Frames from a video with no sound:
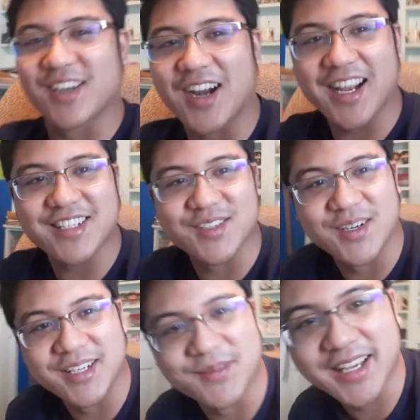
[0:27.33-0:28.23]

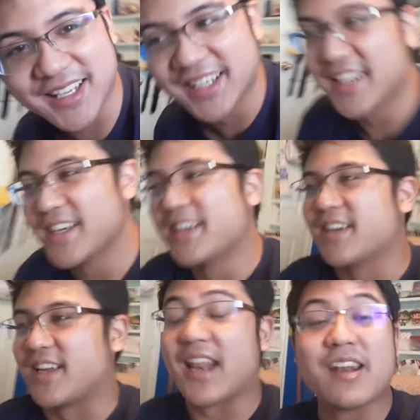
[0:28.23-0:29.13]
graduating, man.
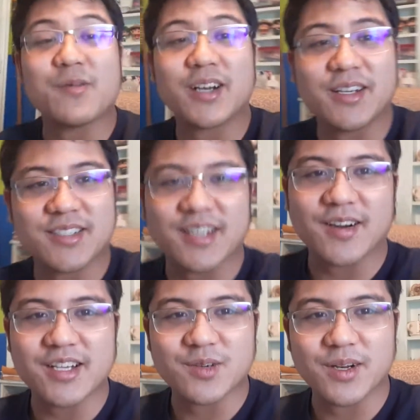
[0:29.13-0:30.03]
And anyone else that
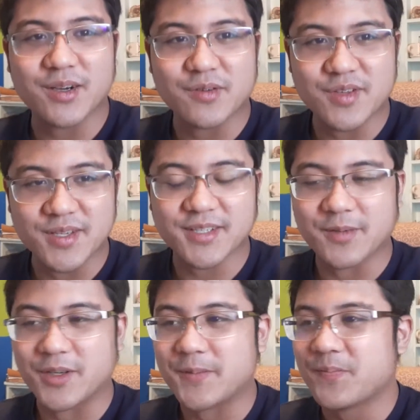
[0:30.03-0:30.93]
graduated over the
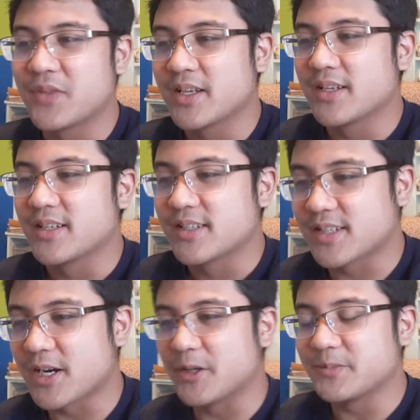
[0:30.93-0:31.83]
summer.
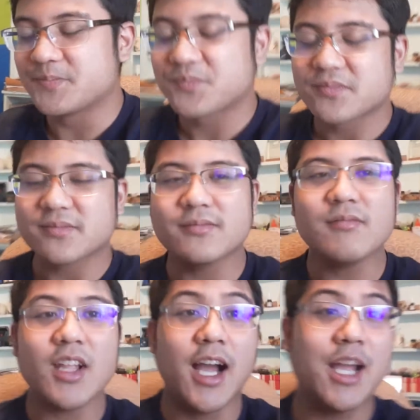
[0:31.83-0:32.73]
So,
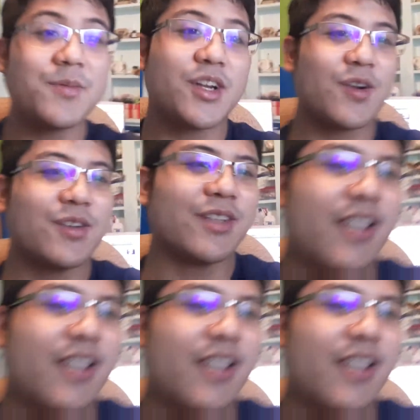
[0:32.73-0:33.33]
I'm currently